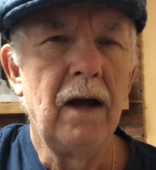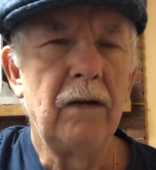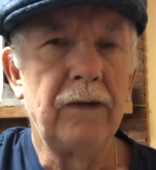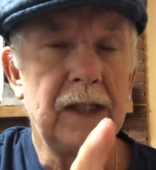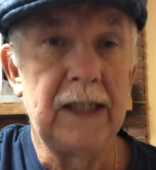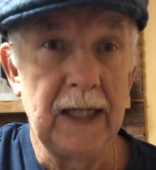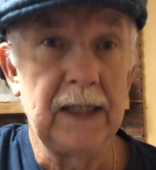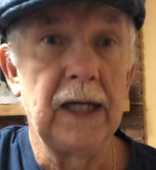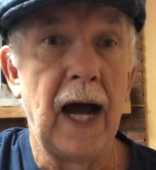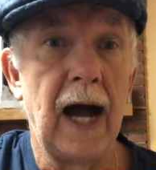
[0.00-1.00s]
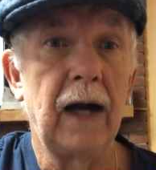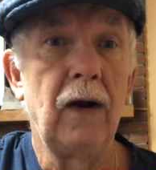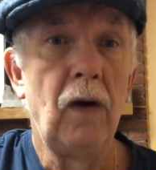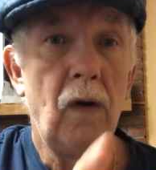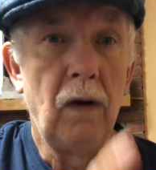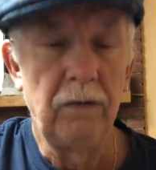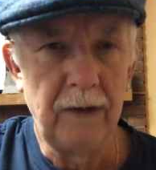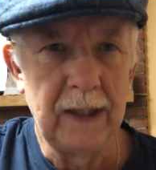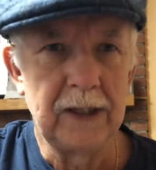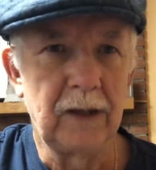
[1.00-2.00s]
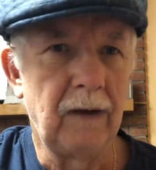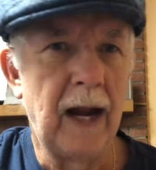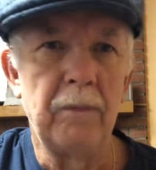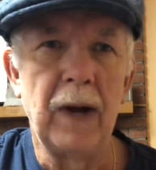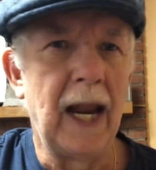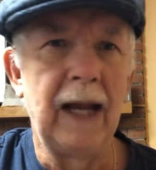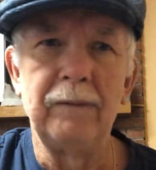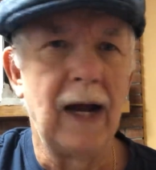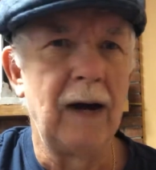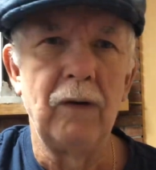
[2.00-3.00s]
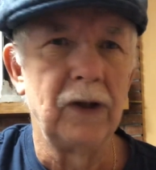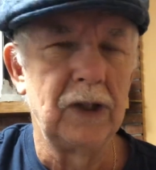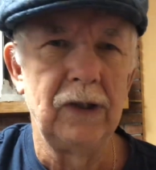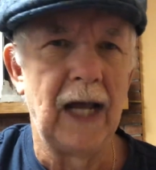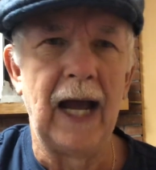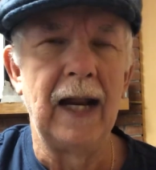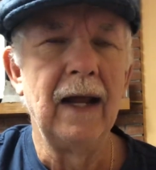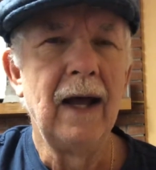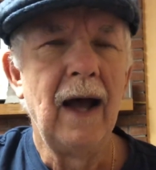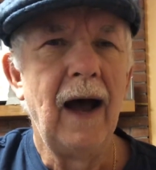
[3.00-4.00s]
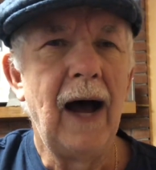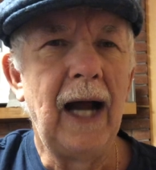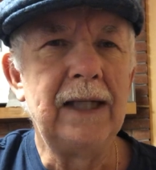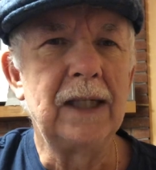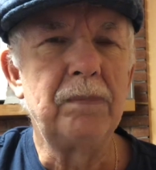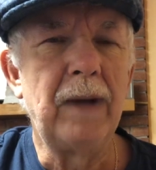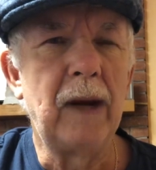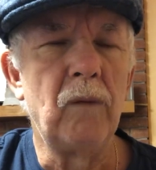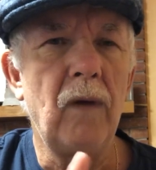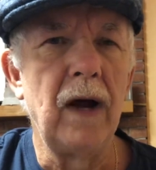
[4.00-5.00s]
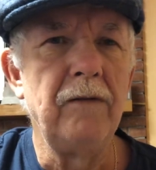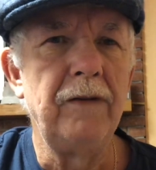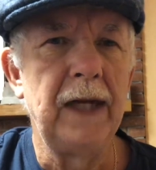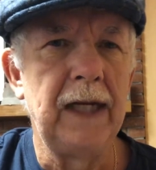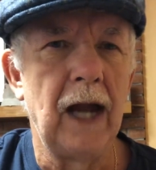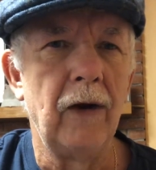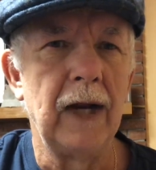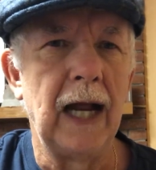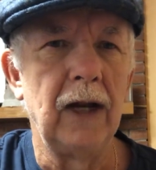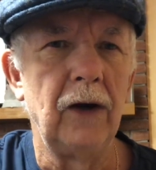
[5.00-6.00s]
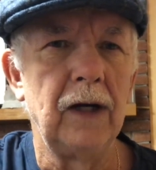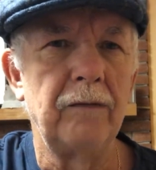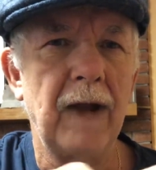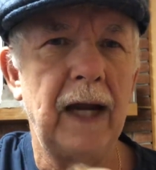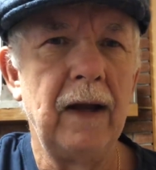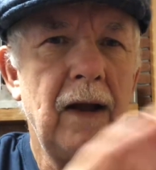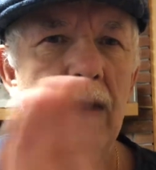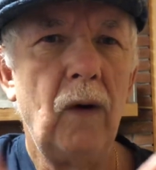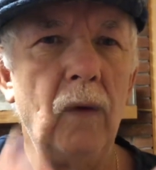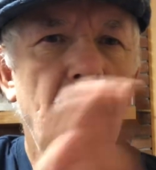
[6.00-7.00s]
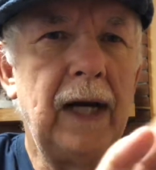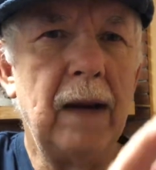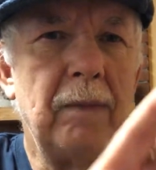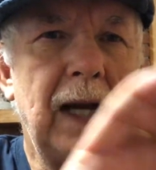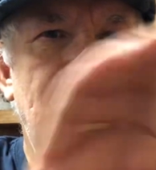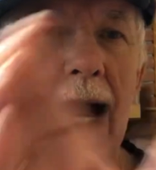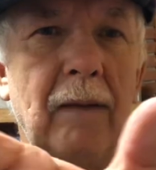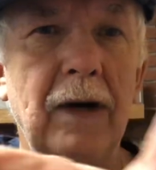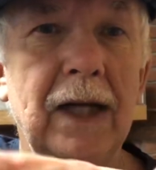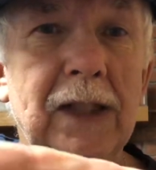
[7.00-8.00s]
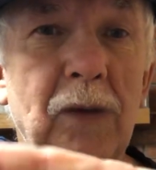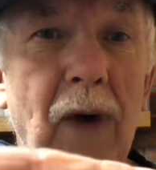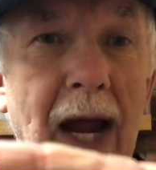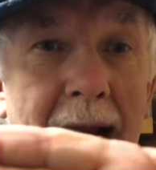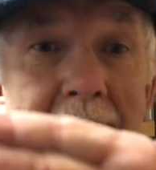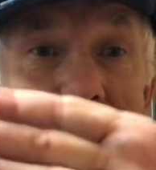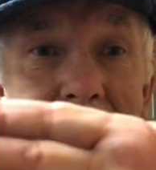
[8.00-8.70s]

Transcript: for TikTok or for Instagram, but I won't do that. I just make one video, and I learned if I orient my camera this way,